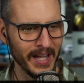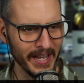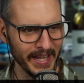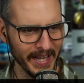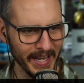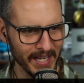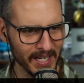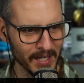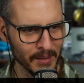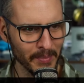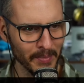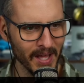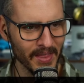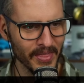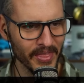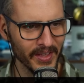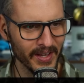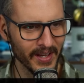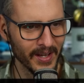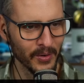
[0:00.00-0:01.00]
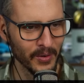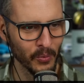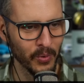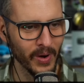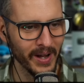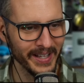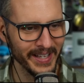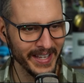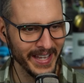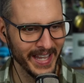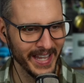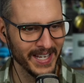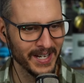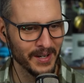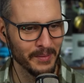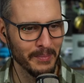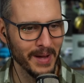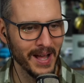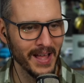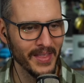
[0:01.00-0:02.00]
Hannah Montha. Why Hannah
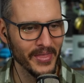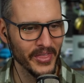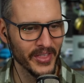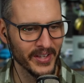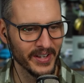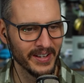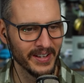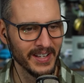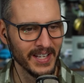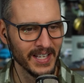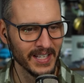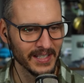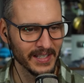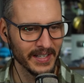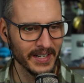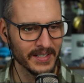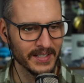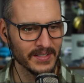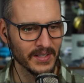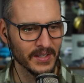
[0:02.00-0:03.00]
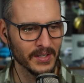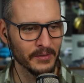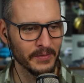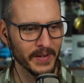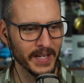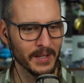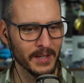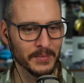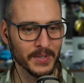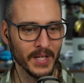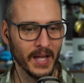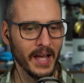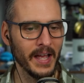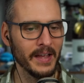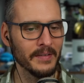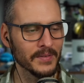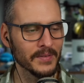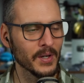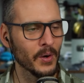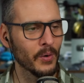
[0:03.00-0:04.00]
Montha? Linux on your VMs. I
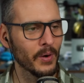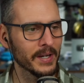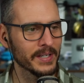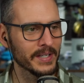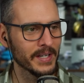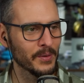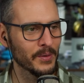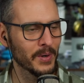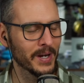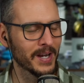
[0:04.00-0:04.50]
have no idea what